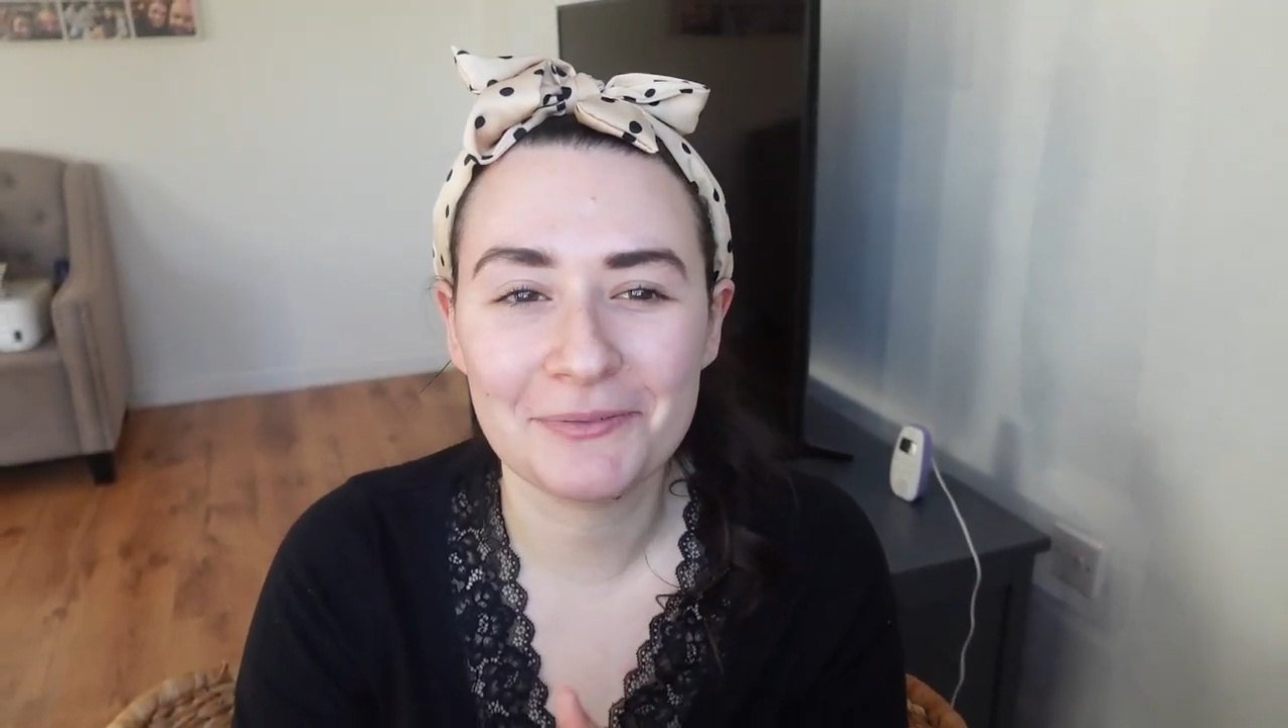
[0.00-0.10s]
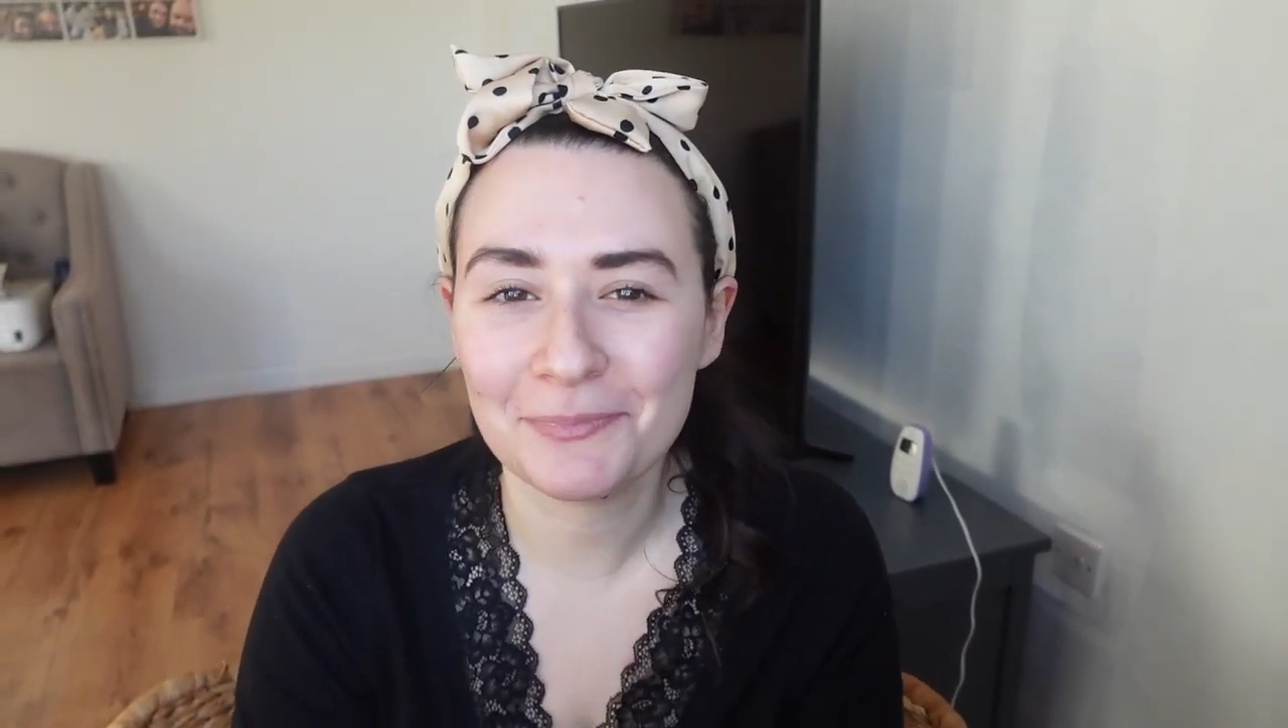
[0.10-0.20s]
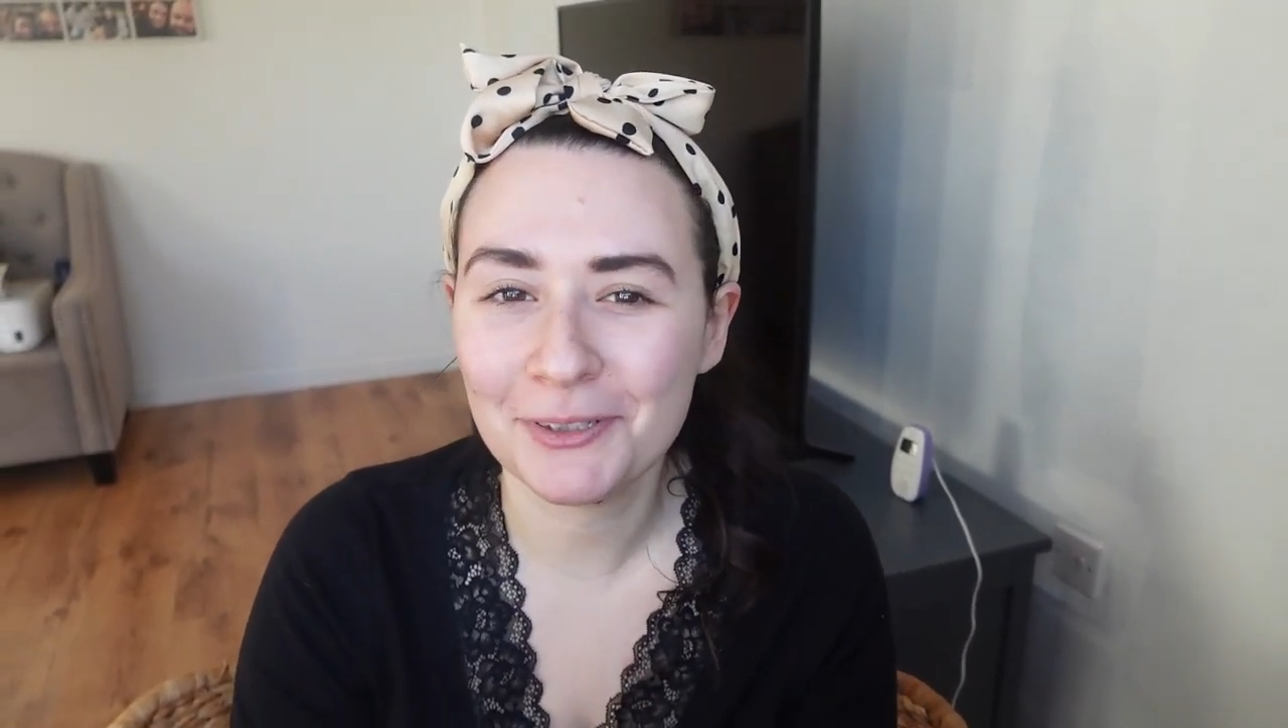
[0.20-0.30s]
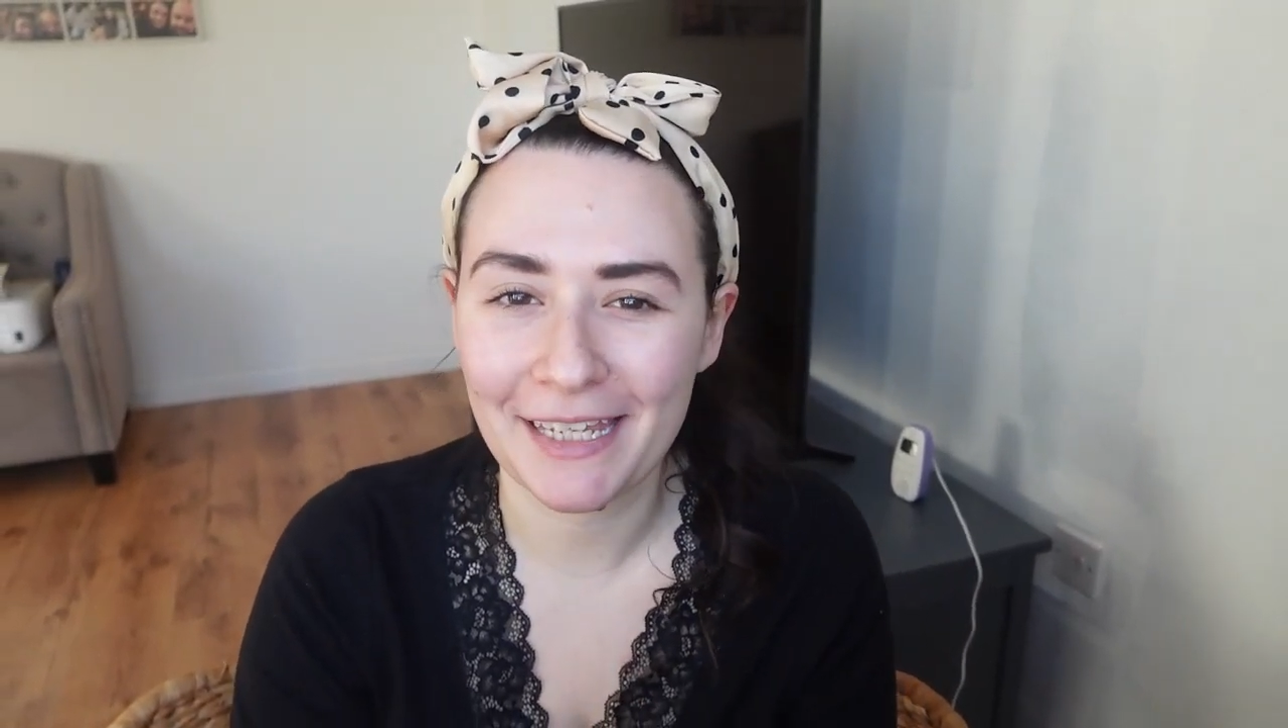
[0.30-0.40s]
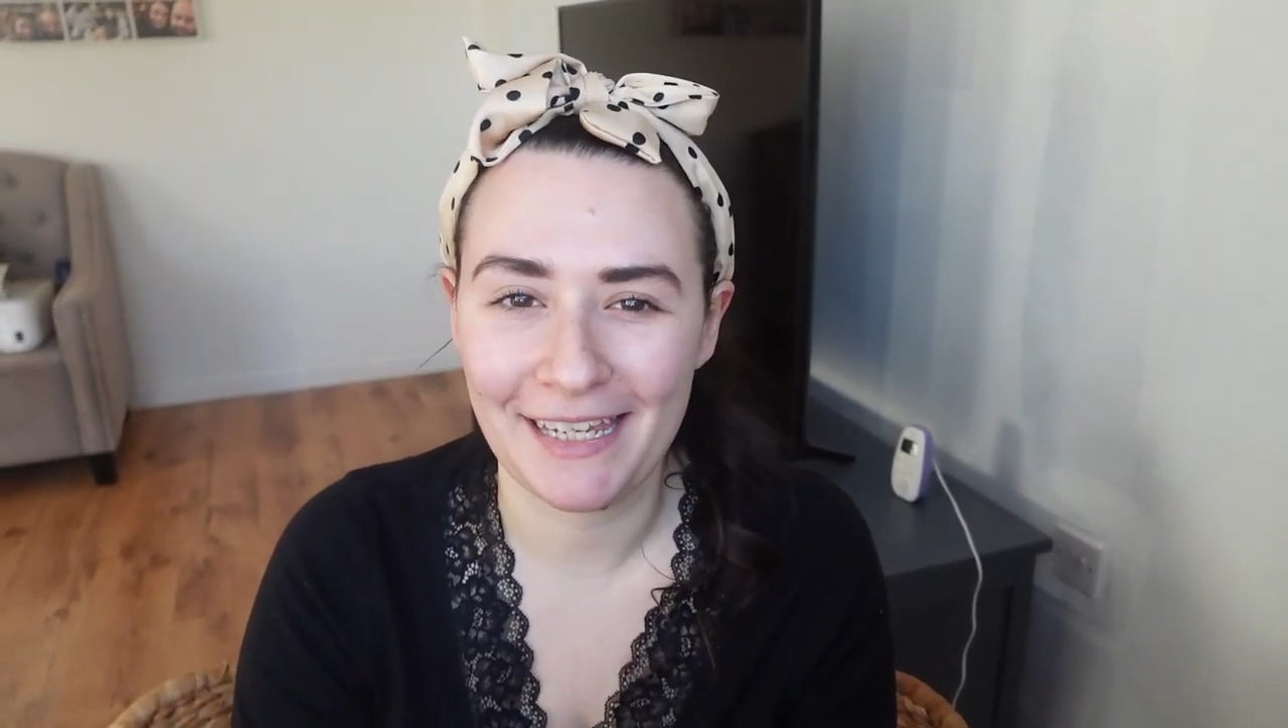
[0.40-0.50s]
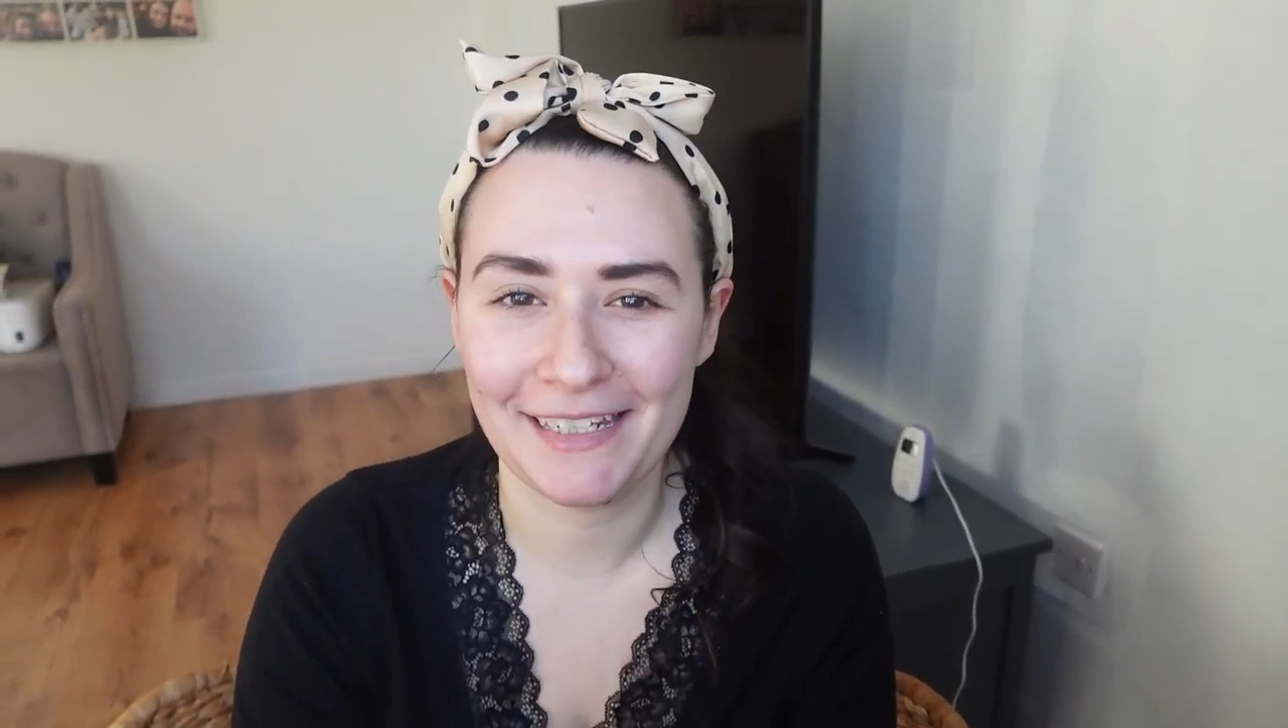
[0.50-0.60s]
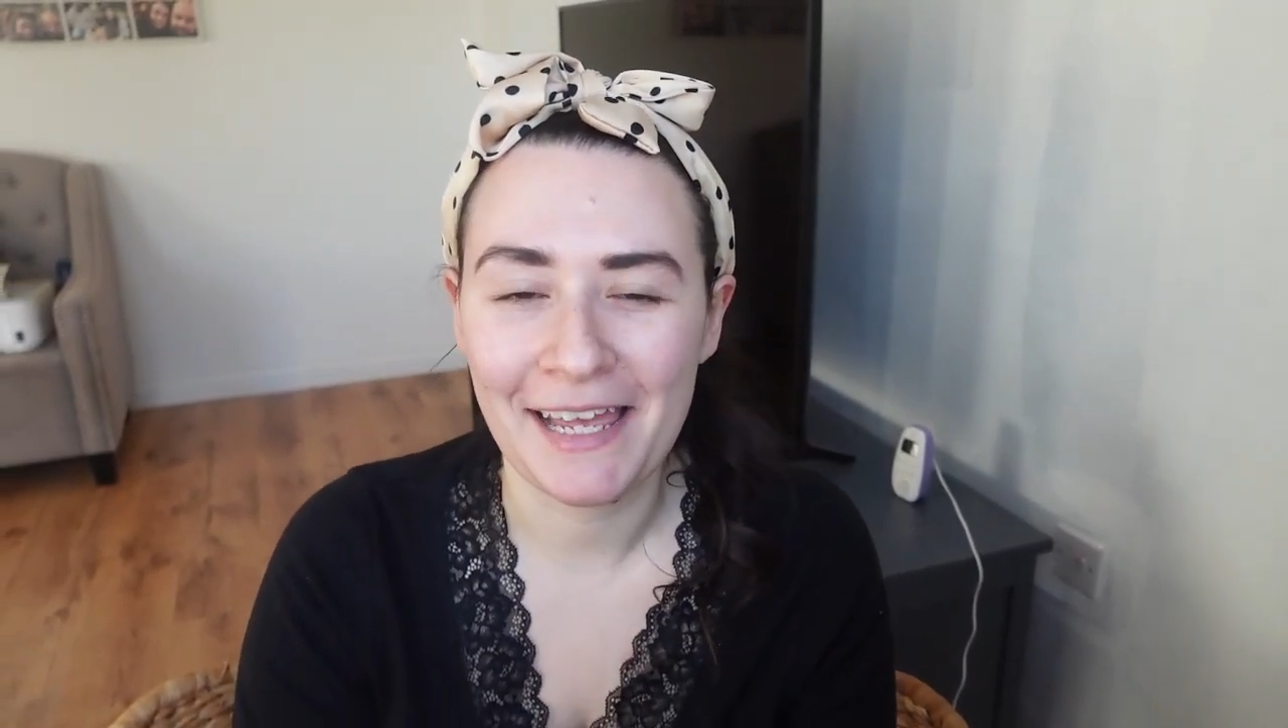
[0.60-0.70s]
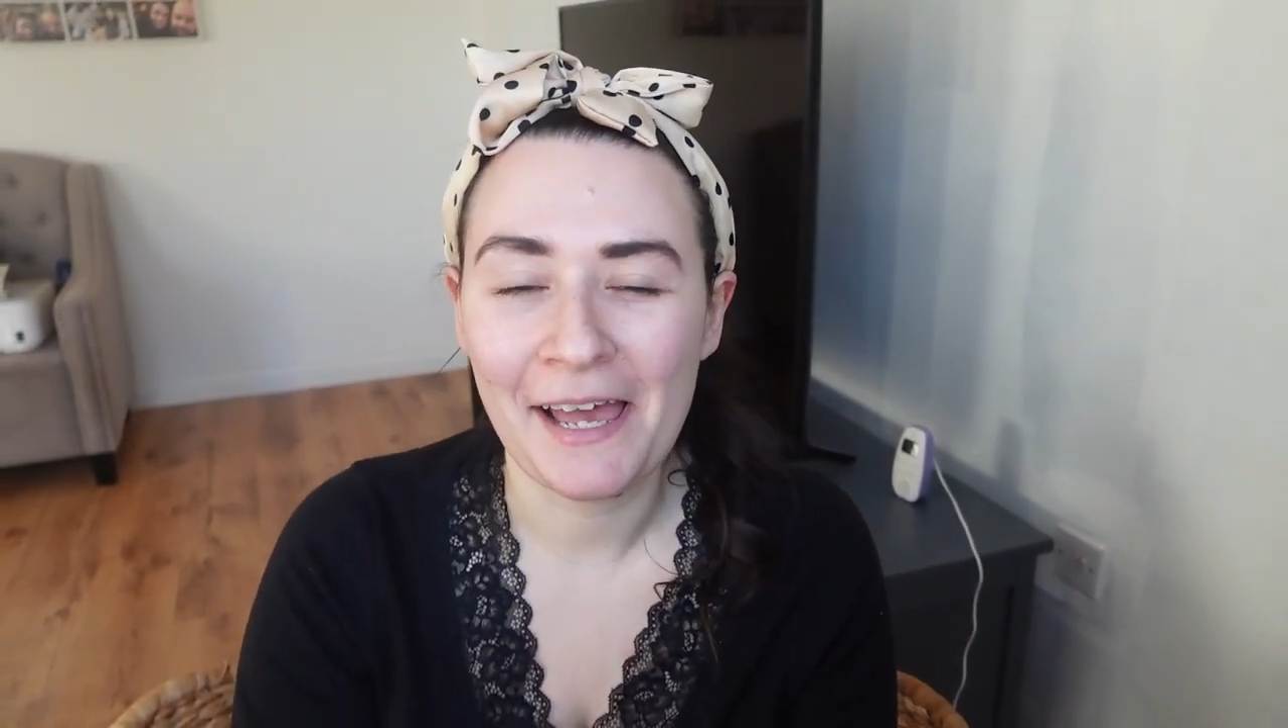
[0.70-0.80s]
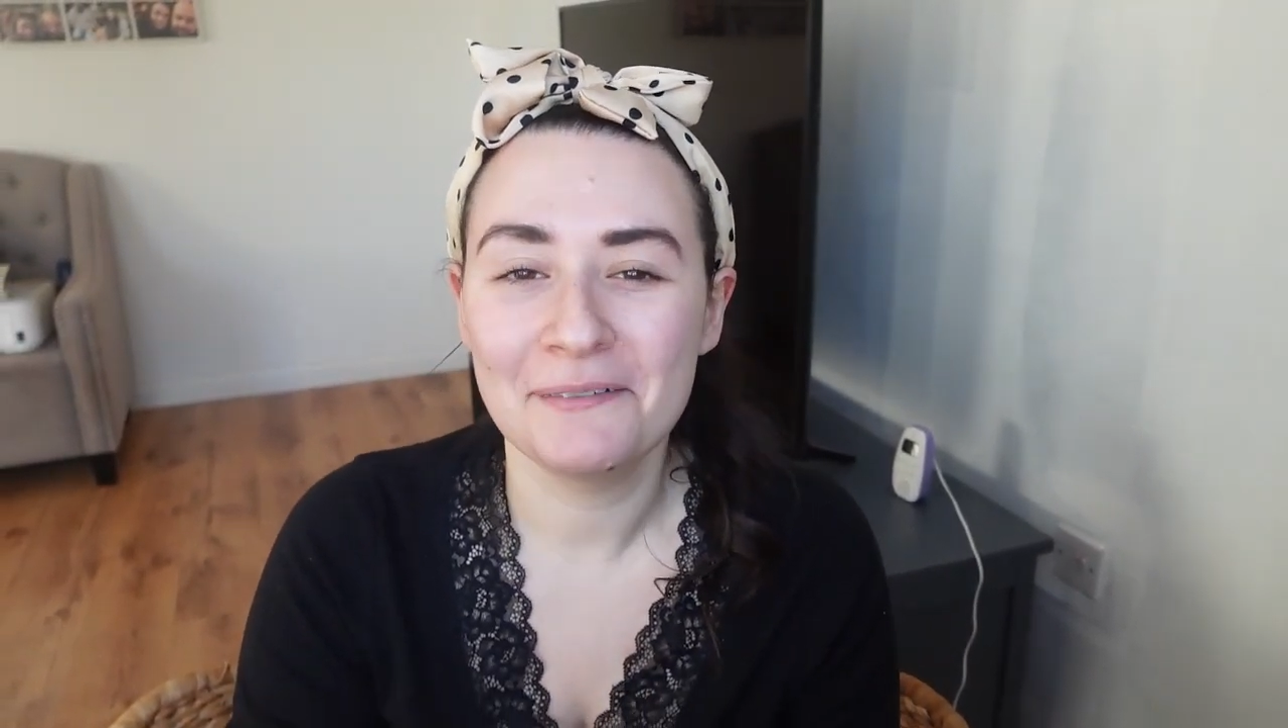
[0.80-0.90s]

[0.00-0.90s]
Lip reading: to book in